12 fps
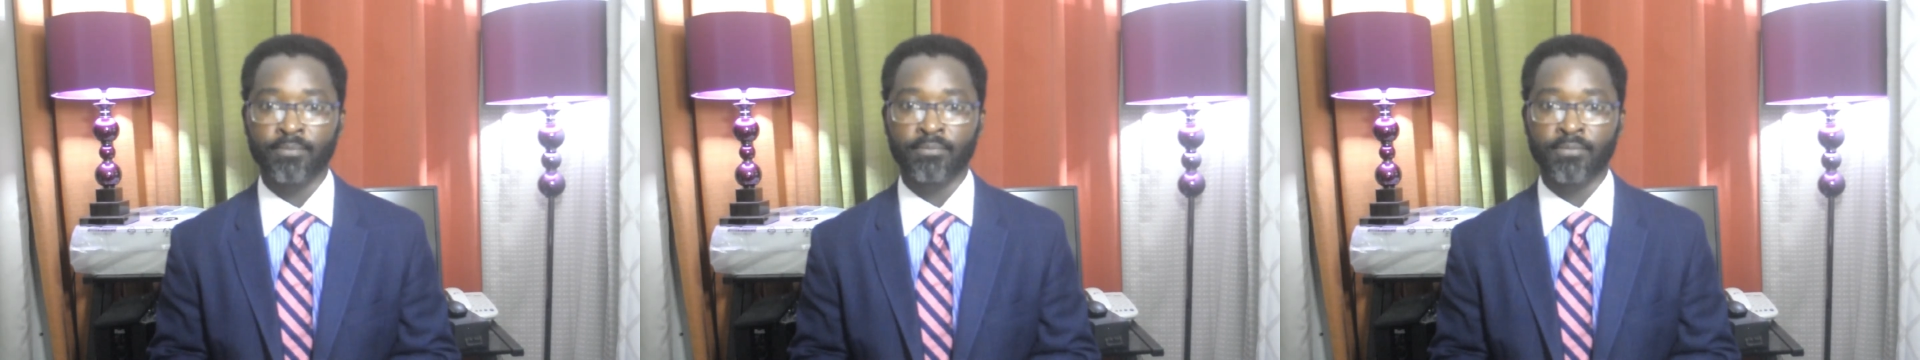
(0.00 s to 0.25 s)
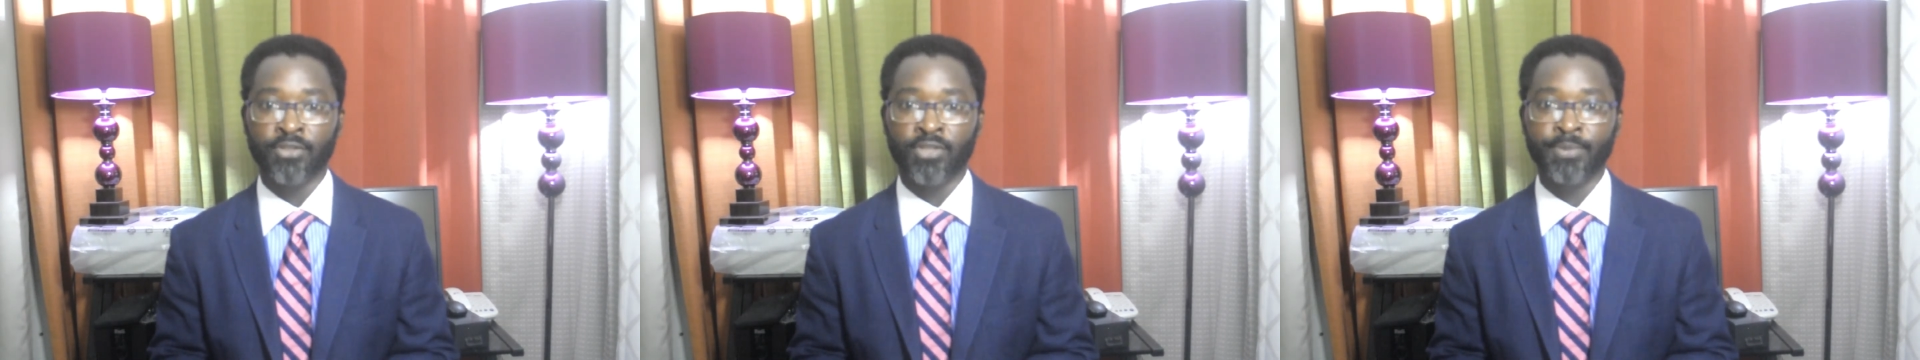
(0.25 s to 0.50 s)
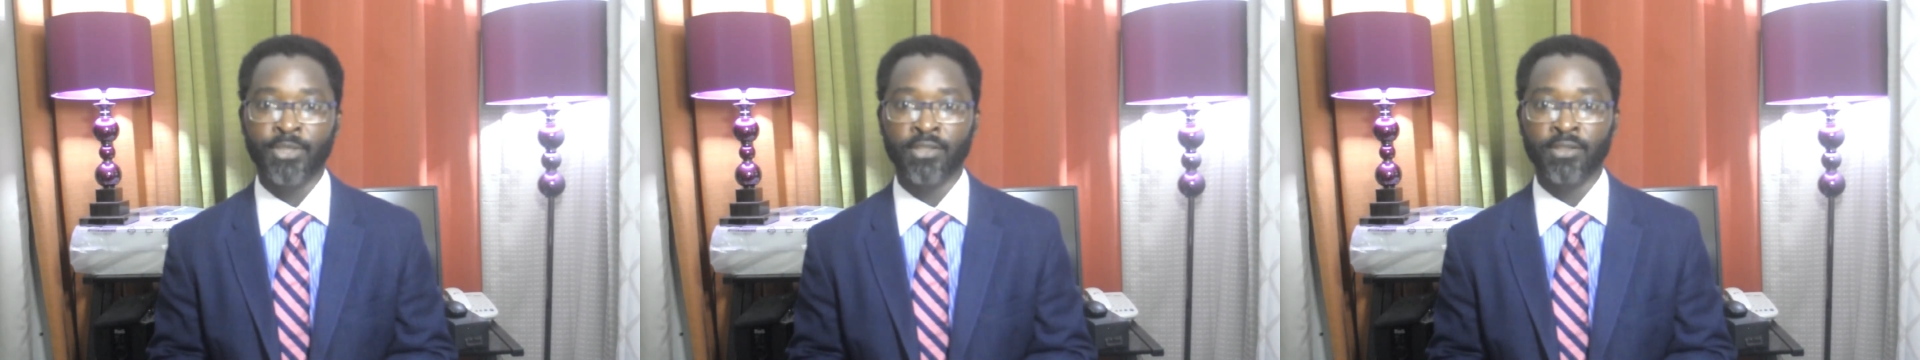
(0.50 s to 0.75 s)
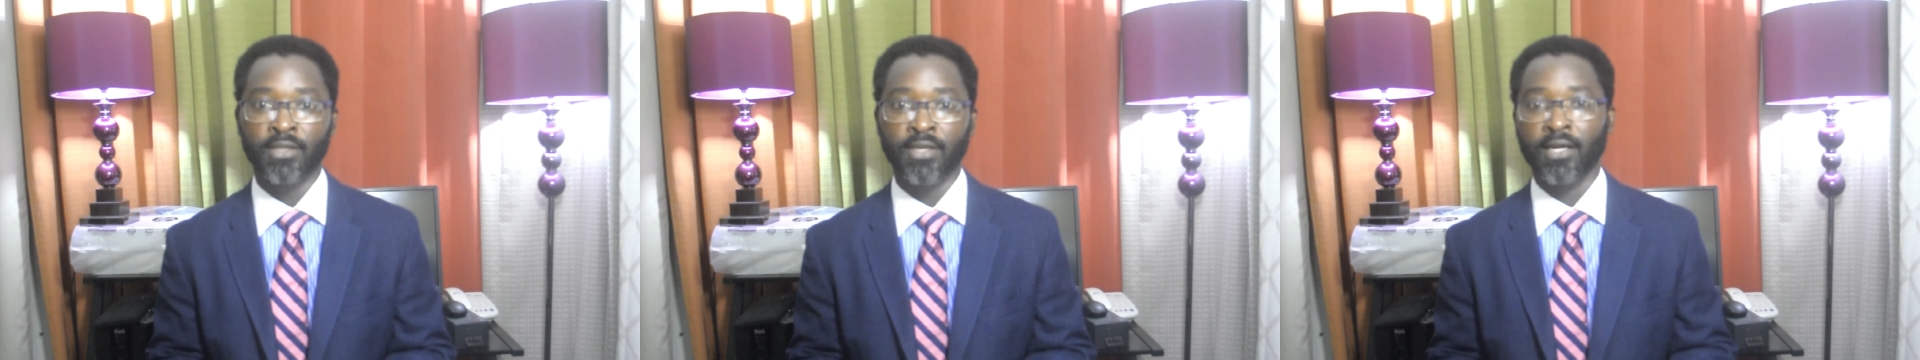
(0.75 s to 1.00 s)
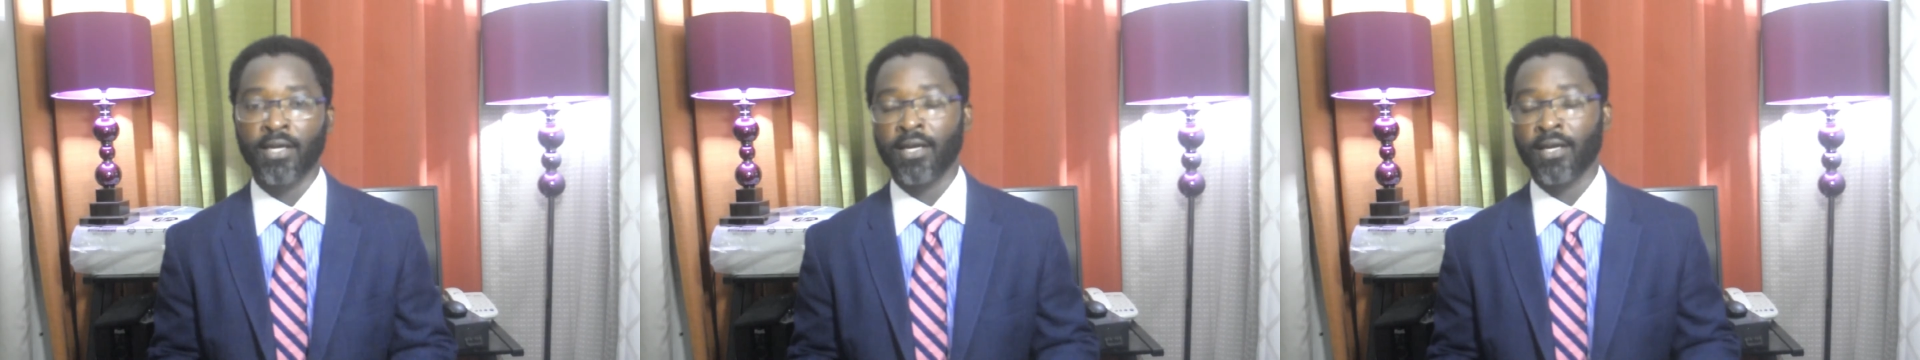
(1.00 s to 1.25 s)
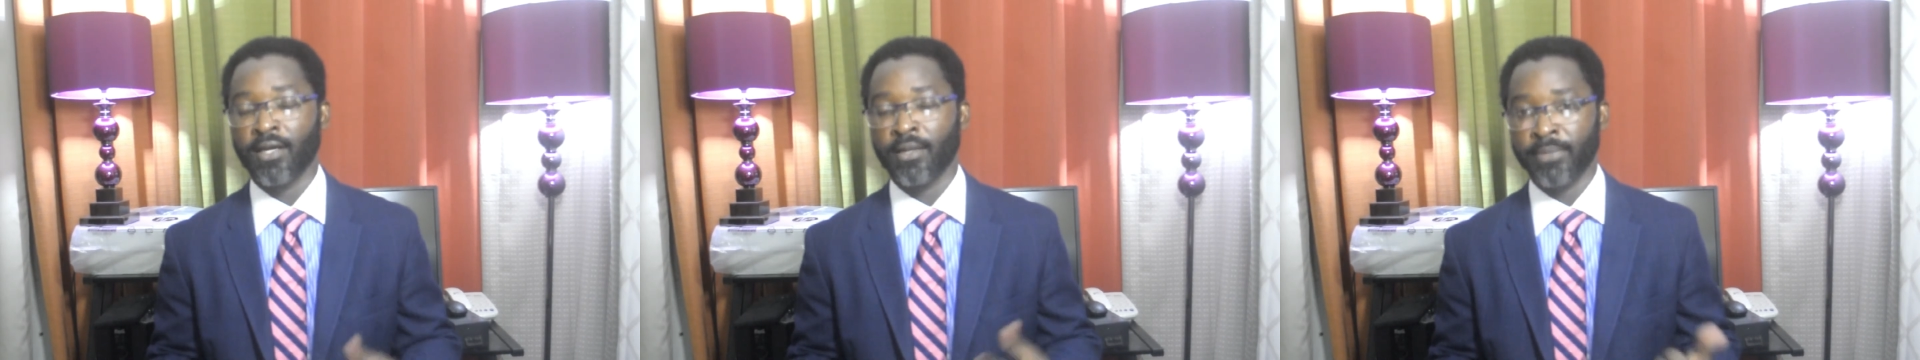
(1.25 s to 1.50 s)
description
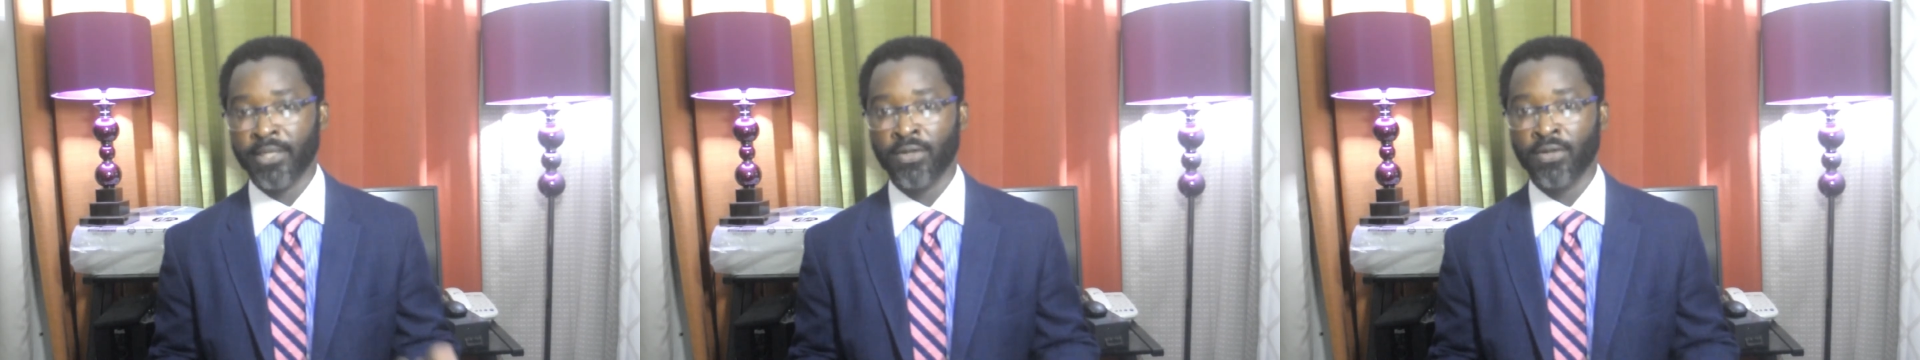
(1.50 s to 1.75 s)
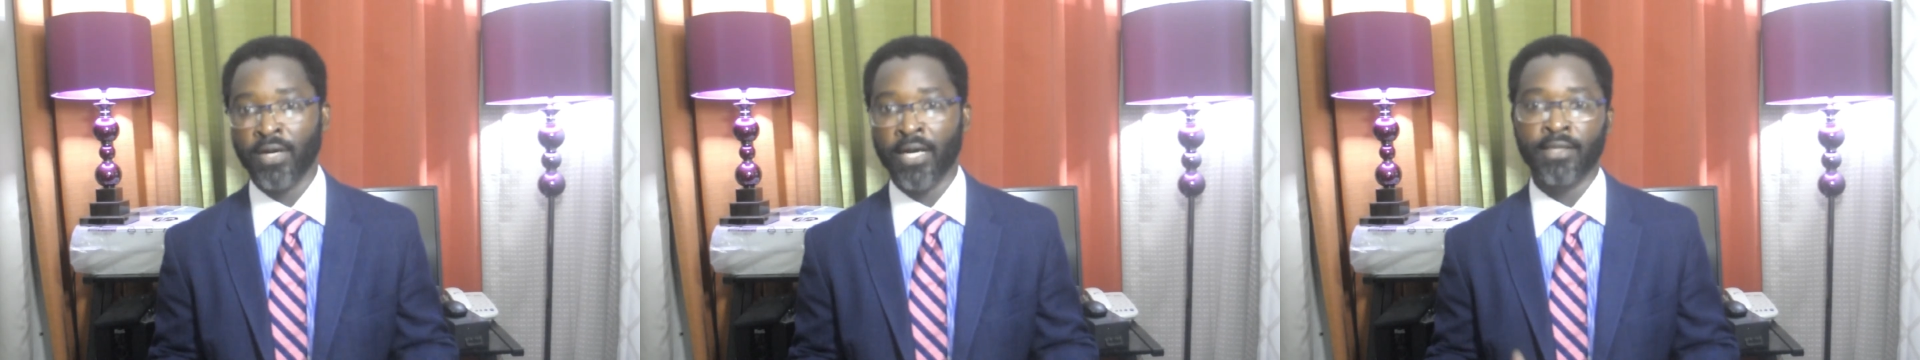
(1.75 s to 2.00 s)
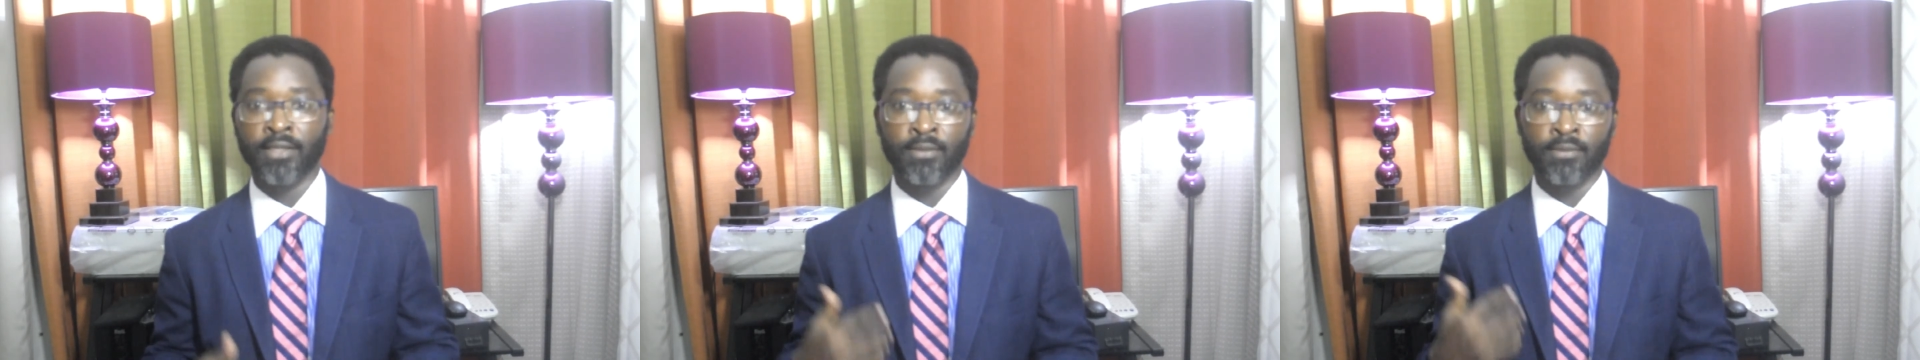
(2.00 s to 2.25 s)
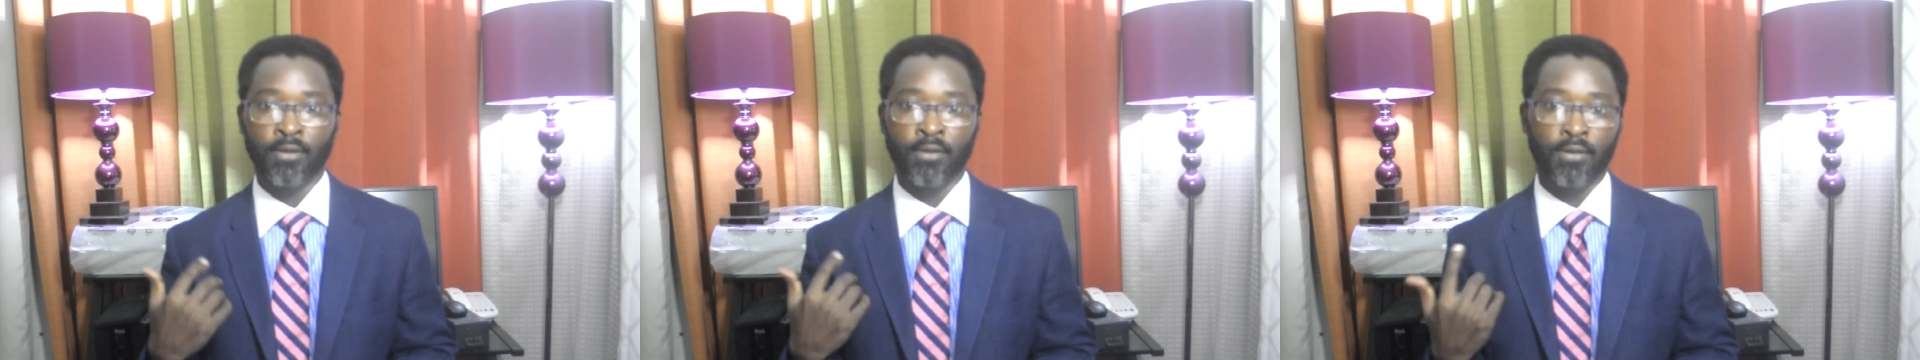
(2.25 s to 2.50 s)
below and in